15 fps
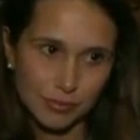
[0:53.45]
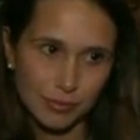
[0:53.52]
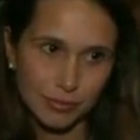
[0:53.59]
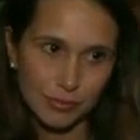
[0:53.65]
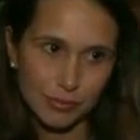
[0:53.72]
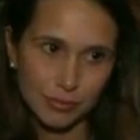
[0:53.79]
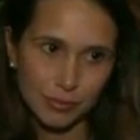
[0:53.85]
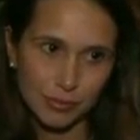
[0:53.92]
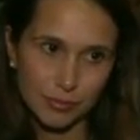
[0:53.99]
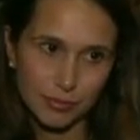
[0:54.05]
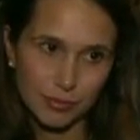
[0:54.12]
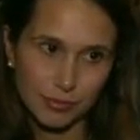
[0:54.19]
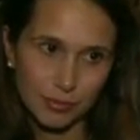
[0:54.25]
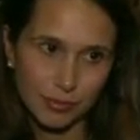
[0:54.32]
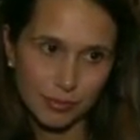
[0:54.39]

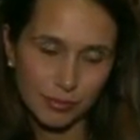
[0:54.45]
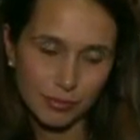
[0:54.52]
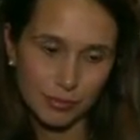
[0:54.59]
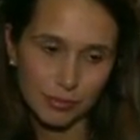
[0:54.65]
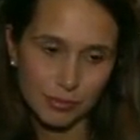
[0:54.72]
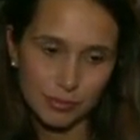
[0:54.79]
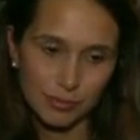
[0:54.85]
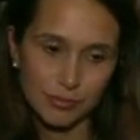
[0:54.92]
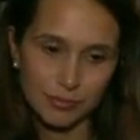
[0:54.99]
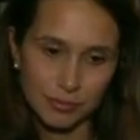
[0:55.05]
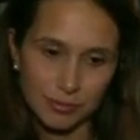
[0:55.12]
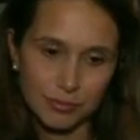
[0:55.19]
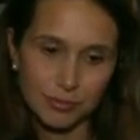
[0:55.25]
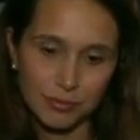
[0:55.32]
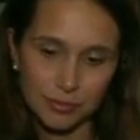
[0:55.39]

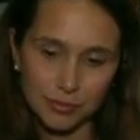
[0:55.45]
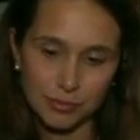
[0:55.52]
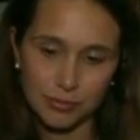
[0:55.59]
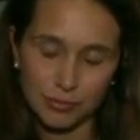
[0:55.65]
No words are spoken by the person on screen.